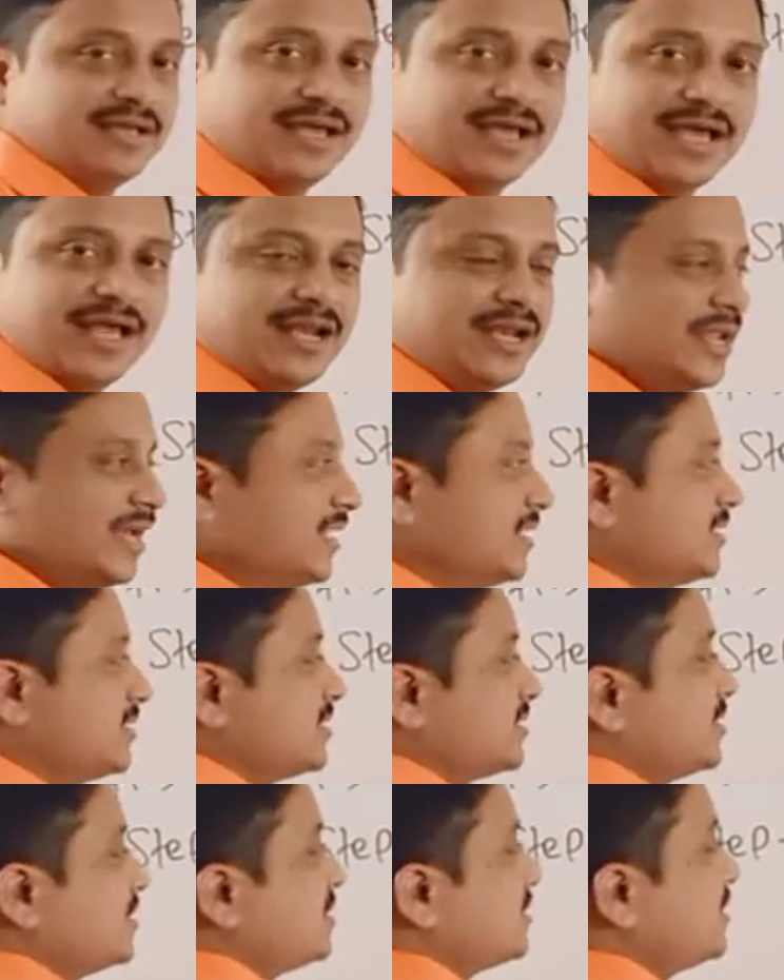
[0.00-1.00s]
and next
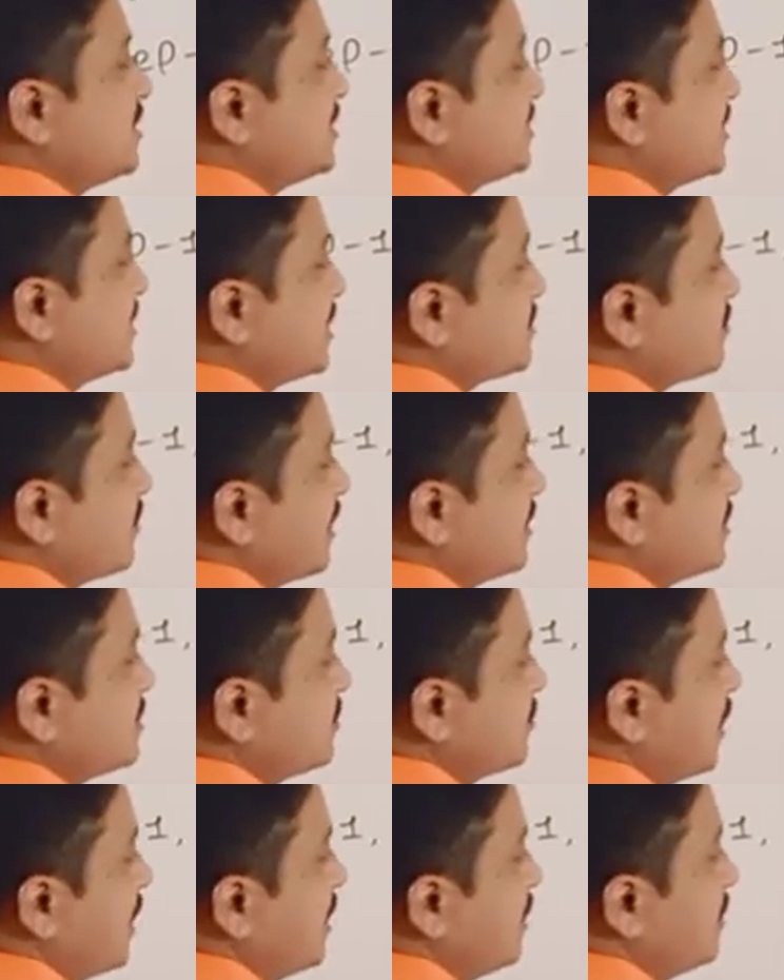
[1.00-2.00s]
6x minus
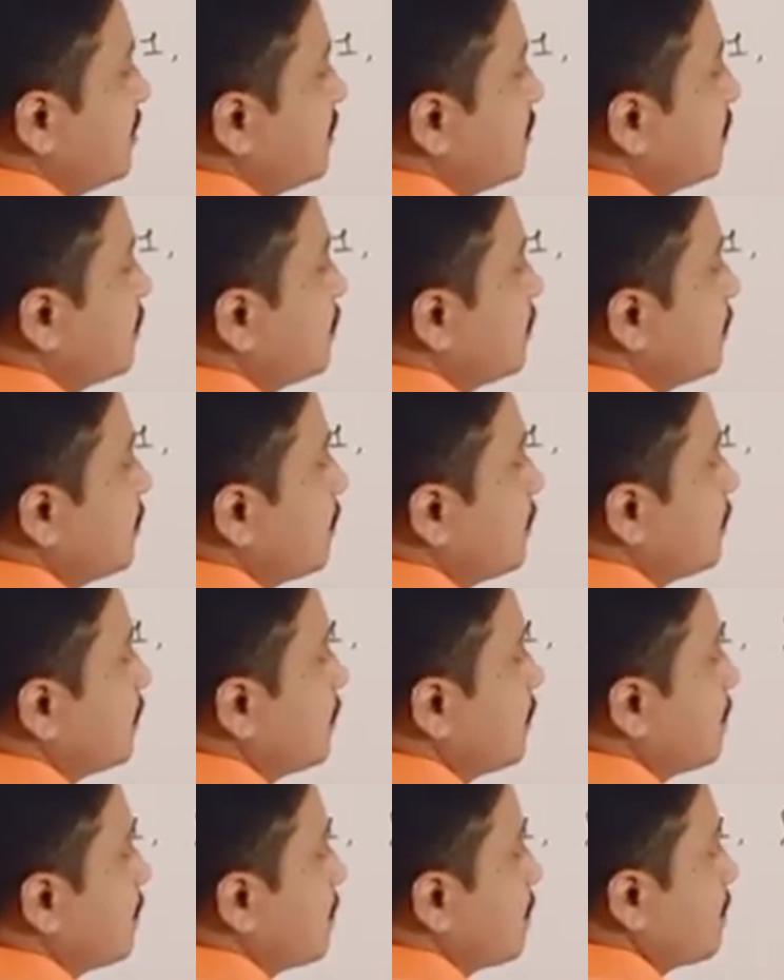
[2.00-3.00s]
12,
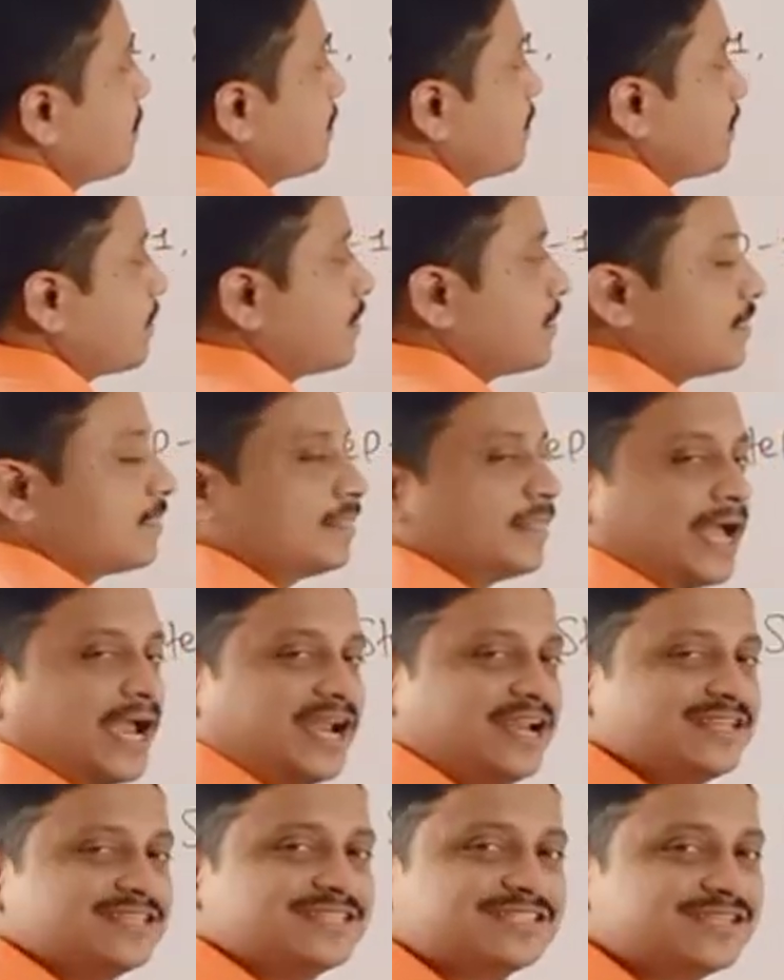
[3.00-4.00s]
9
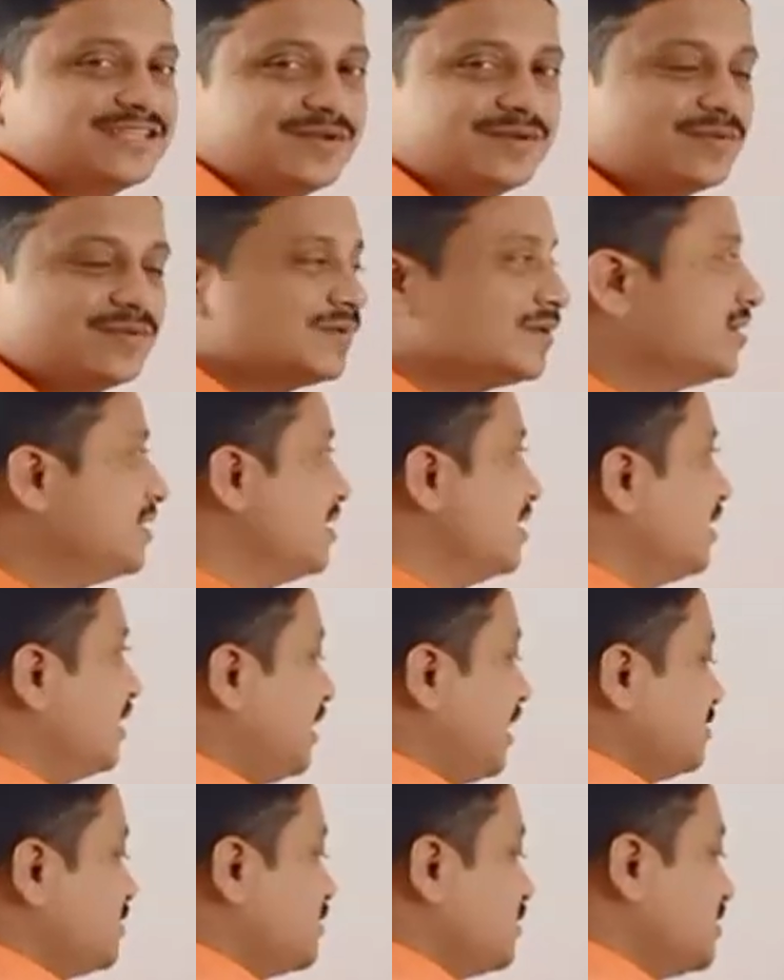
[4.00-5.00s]
and 0.
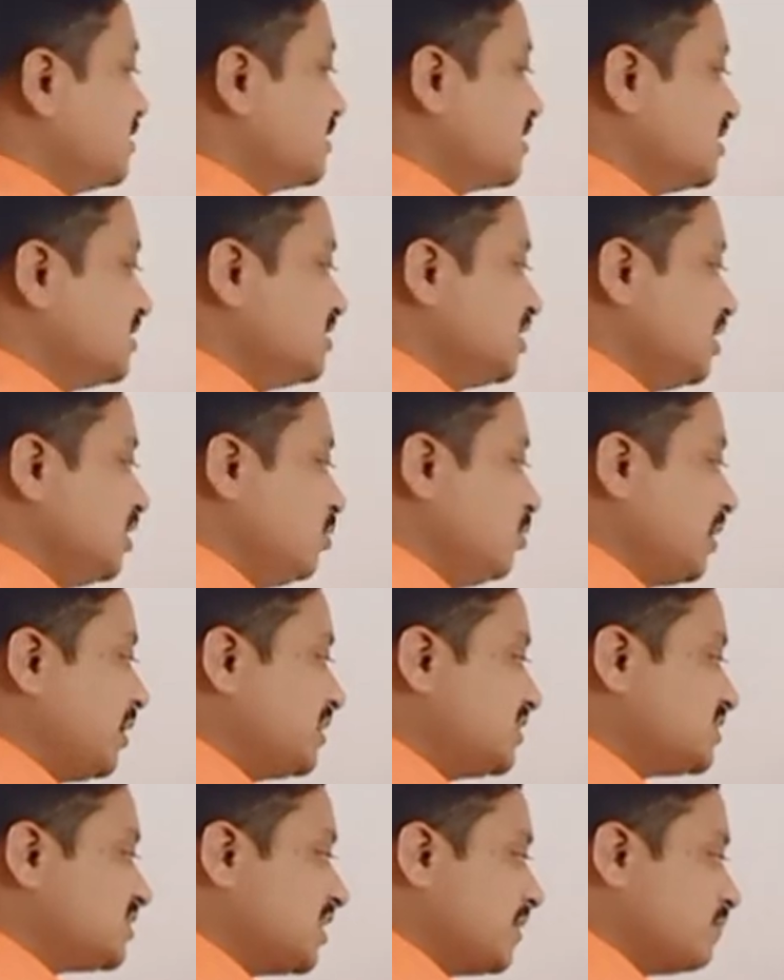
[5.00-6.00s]
Now students, continue
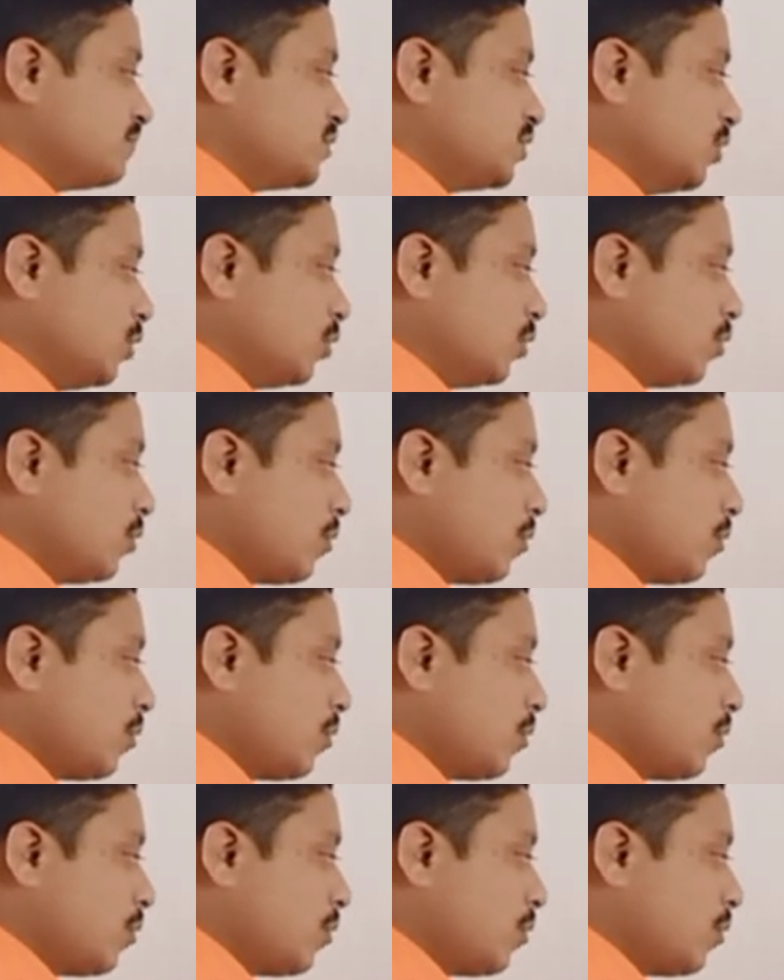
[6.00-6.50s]
my step 2.